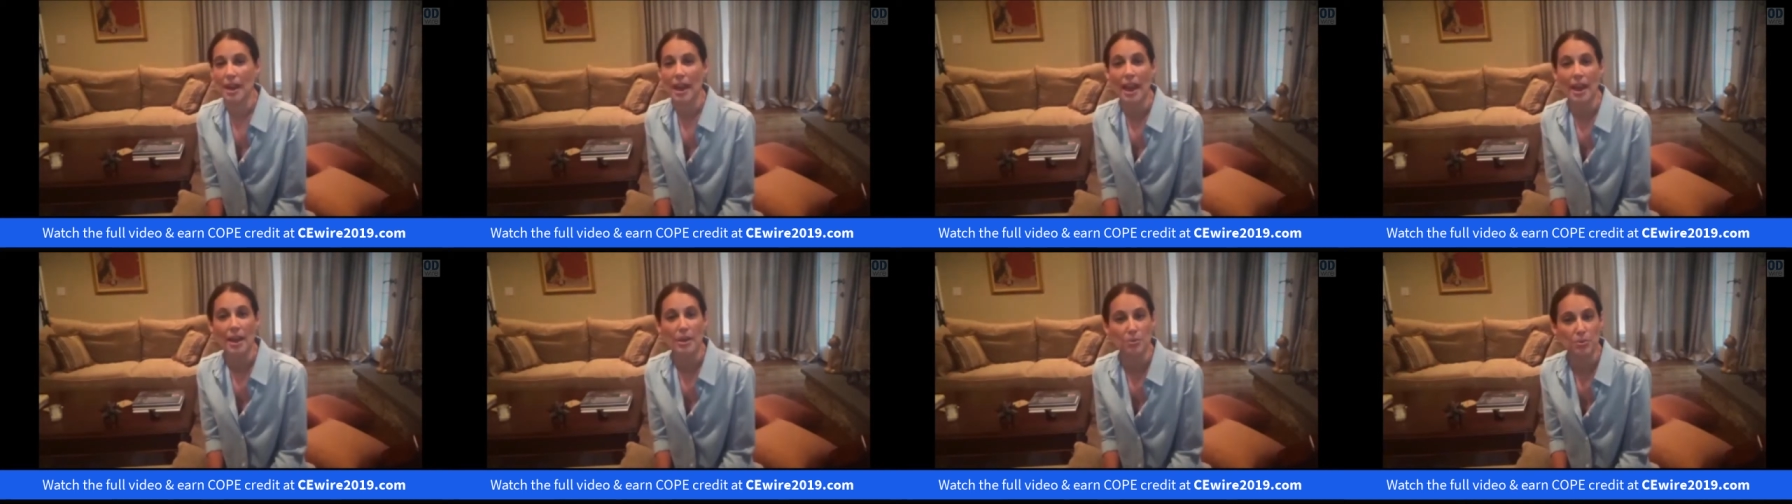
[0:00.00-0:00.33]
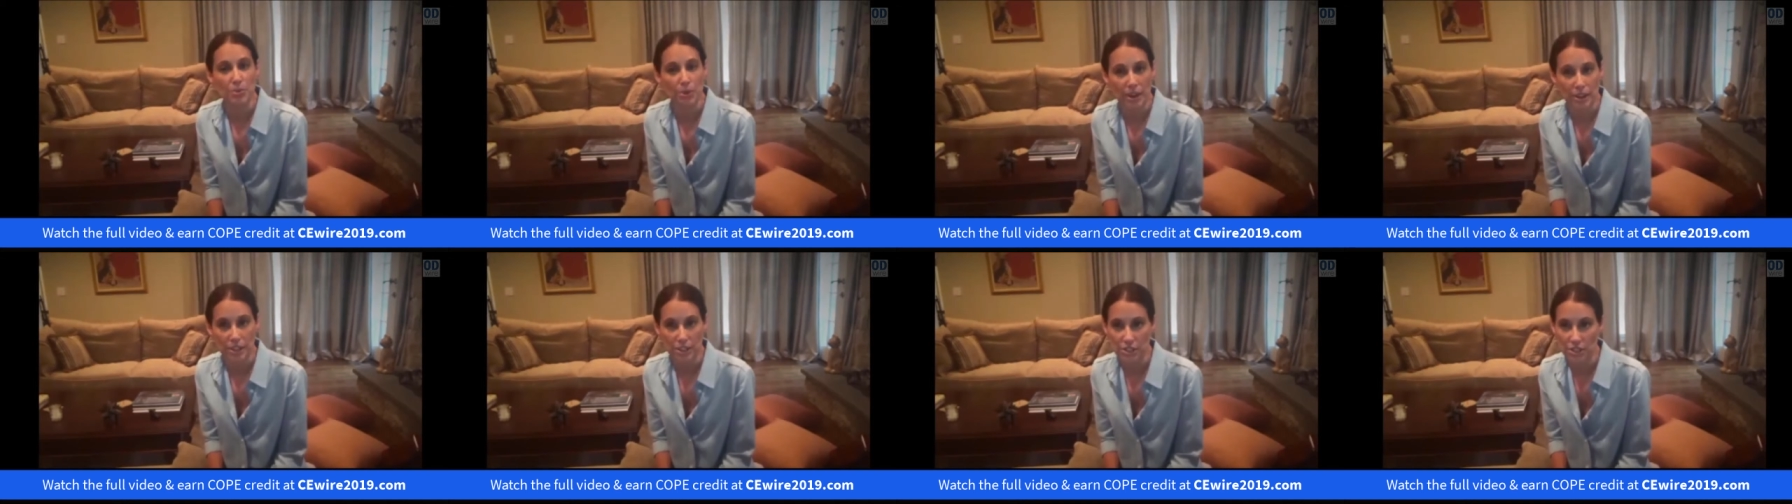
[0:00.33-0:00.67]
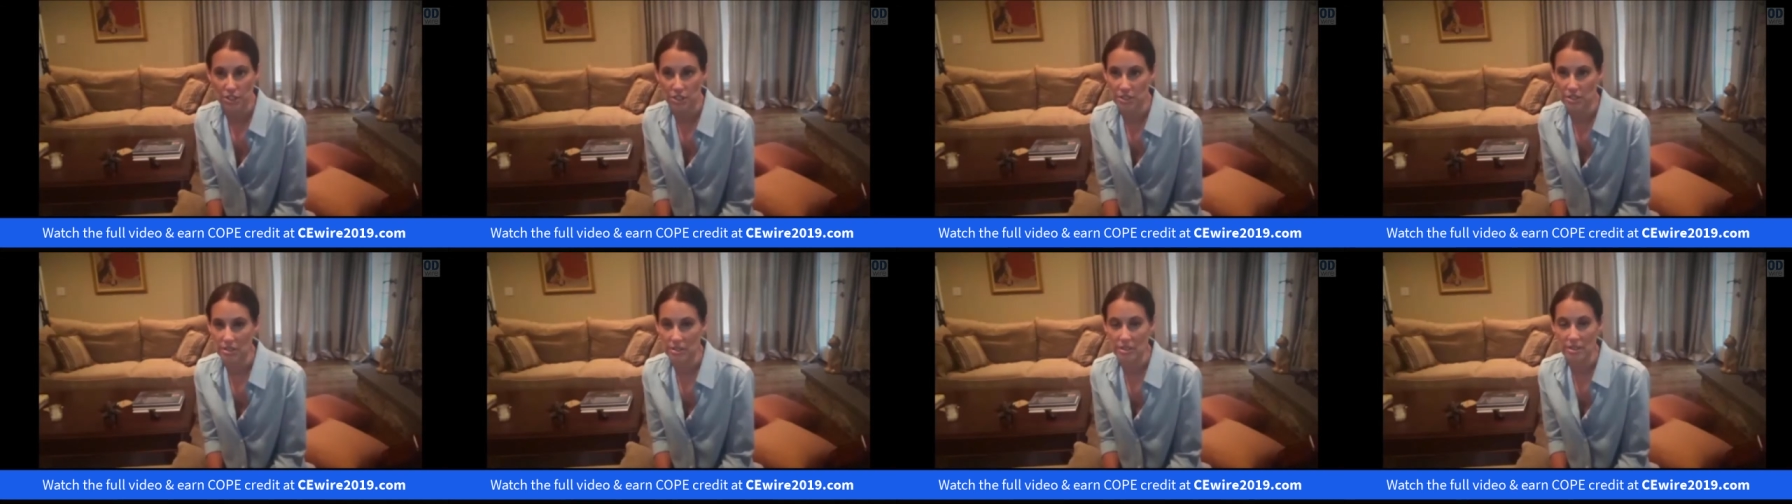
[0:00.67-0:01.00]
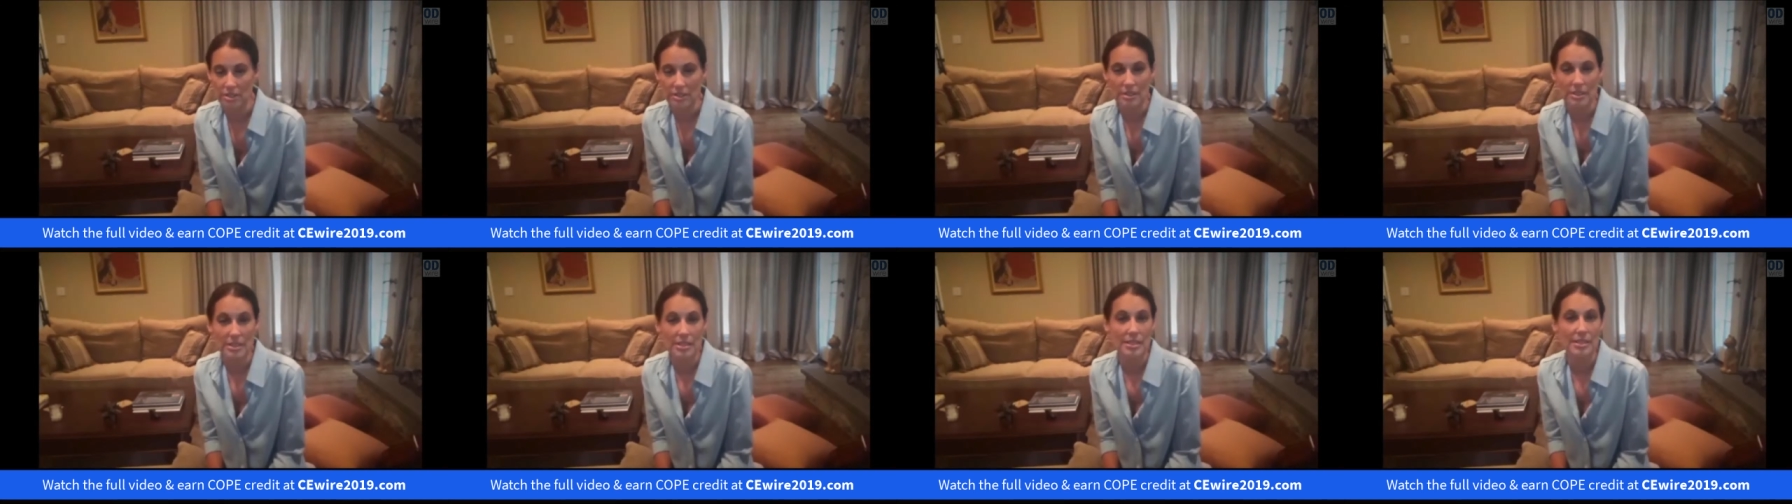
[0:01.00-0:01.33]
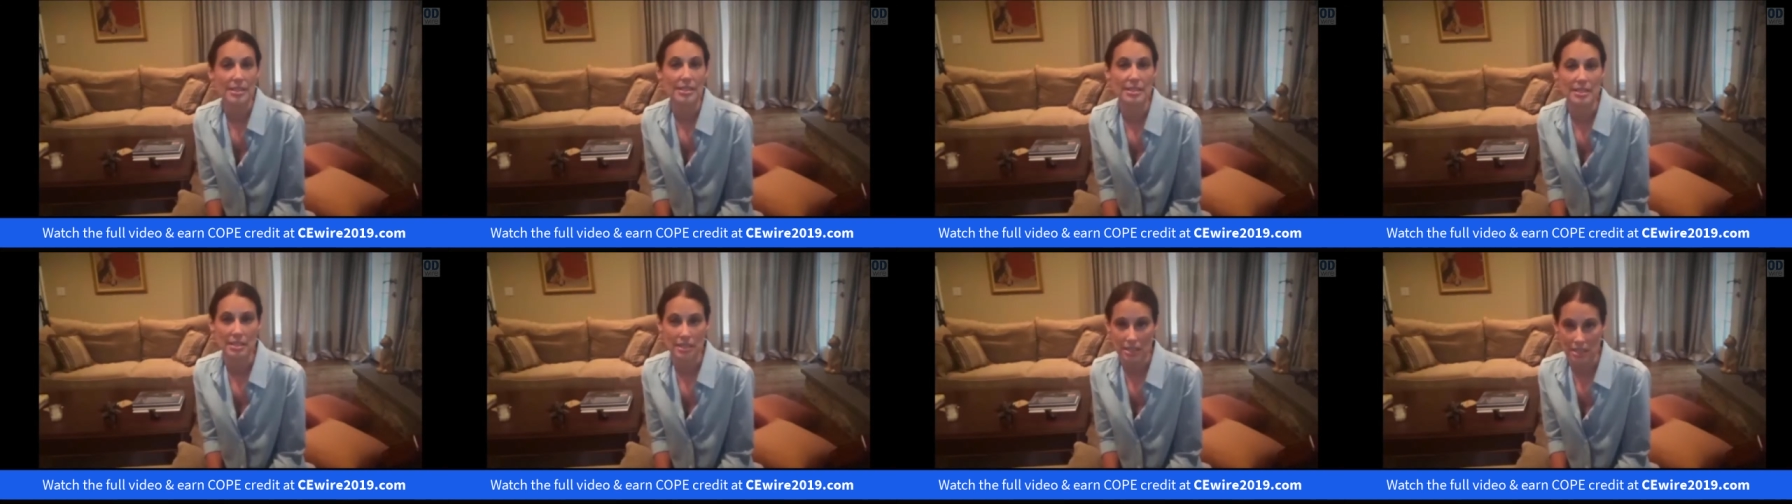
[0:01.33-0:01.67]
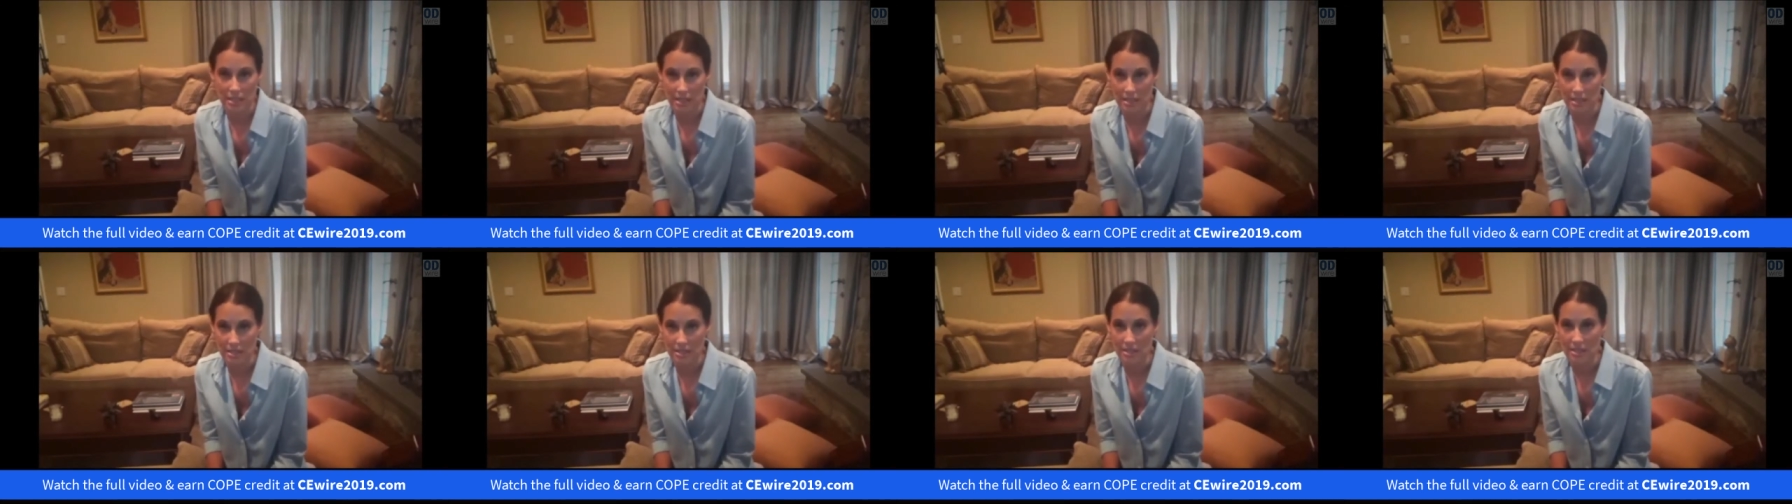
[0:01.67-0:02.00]
head pressure, the
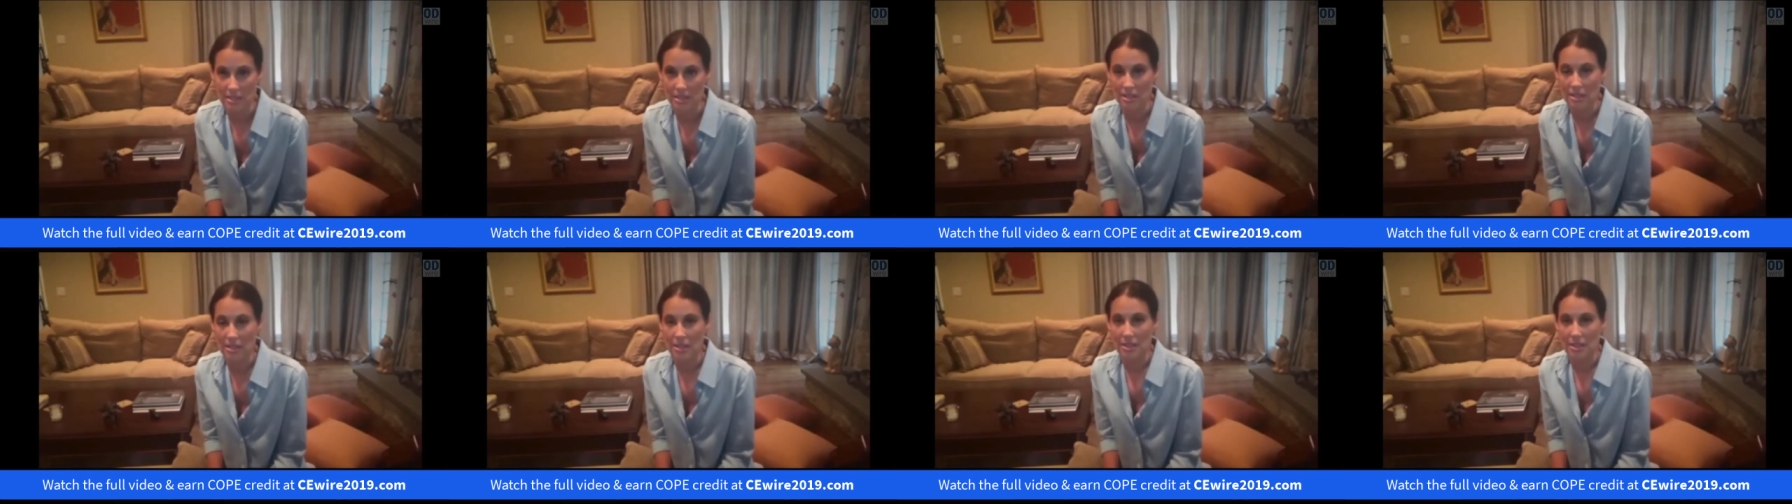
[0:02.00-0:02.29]
dizziness,